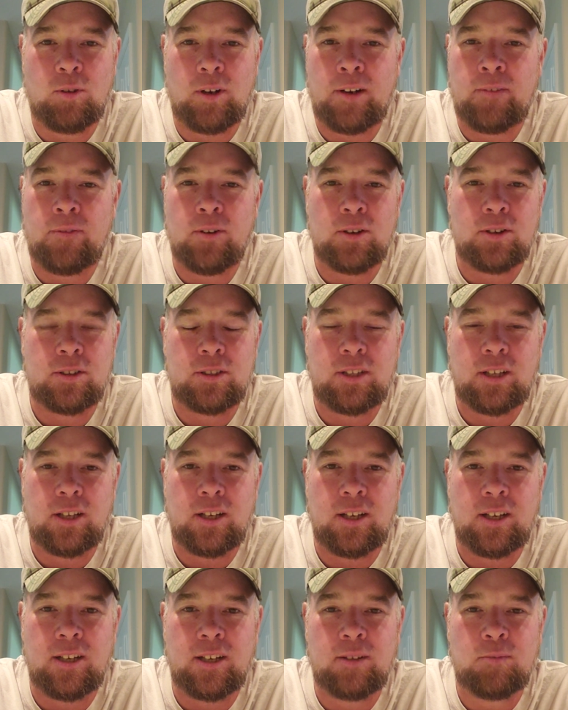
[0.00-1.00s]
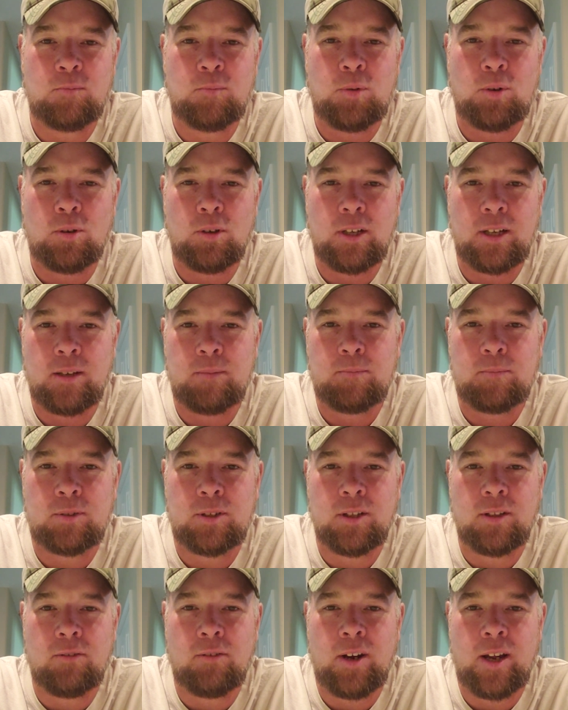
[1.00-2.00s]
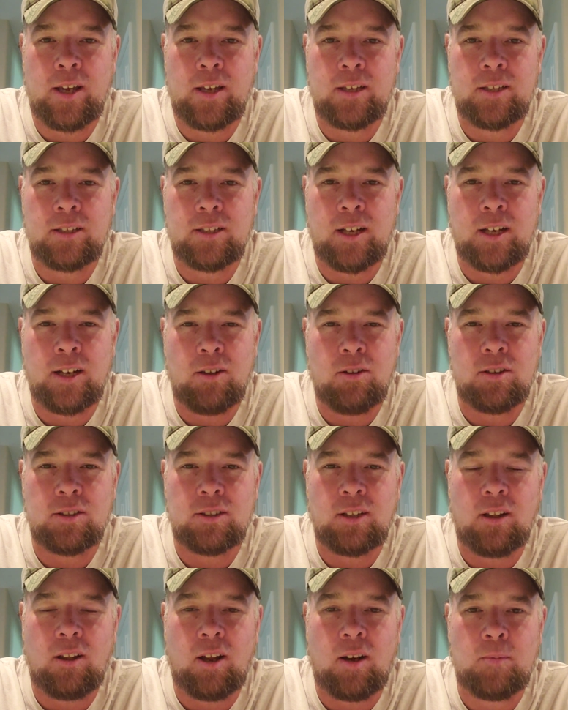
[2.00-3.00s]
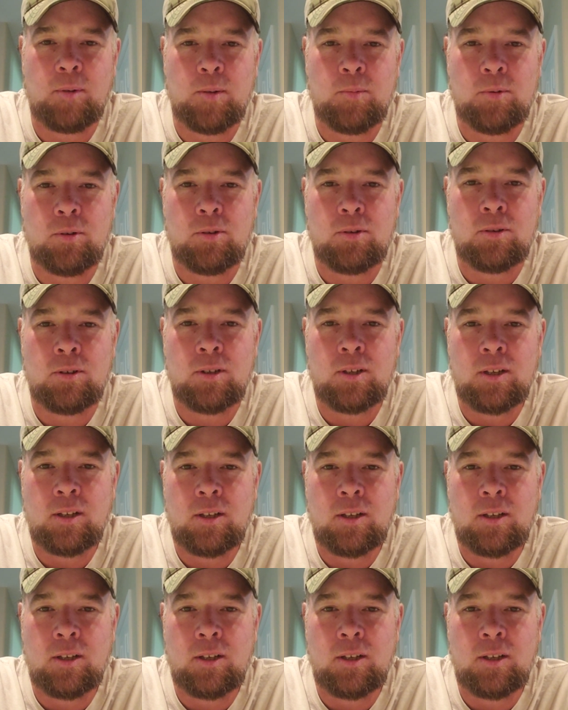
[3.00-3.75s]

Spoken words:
when I first pulled up to the range, I noticed a lot of people